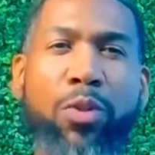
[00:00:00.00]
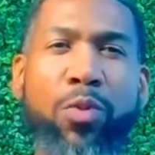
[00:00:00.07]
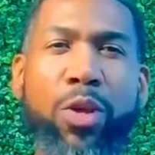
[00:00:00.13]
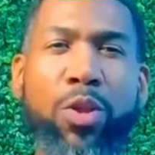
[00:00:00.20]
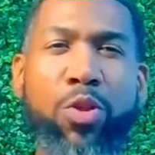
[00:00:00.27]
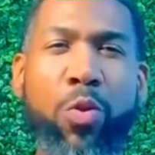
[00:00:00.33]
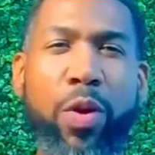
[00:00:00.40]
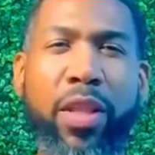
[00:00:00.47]

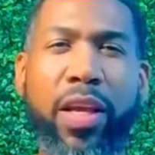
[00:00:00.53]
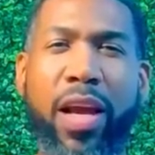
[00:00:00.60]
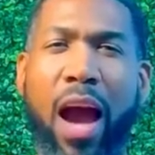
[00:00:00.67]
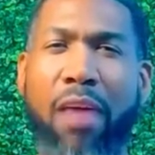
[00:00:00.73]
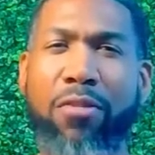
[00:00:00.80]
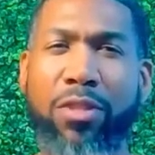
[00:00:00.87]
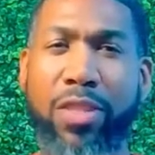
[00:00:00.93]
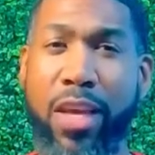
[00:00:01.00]
coming soon.
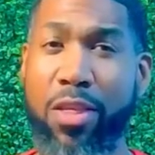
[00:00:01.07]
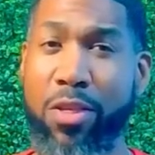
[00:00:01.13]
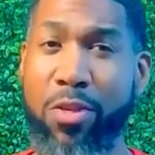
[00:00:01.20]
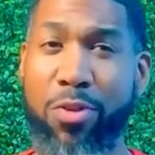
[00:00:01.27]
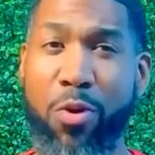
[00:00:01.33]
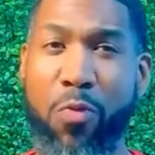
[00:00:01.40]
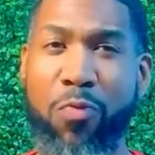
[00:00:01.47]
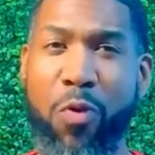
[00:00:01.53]

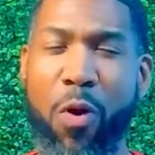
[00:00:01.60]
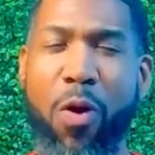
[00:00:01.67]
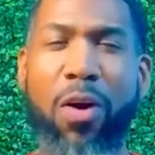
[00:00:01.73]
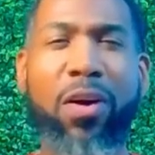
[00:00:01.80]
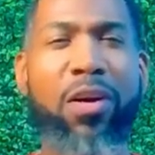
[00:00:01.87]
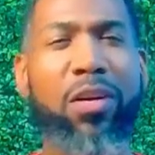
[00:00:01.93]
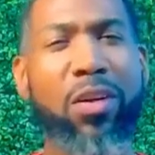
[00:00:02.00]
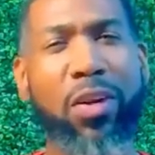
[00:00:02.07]
Be
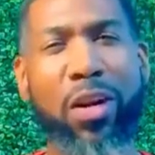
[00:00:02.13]
blessed.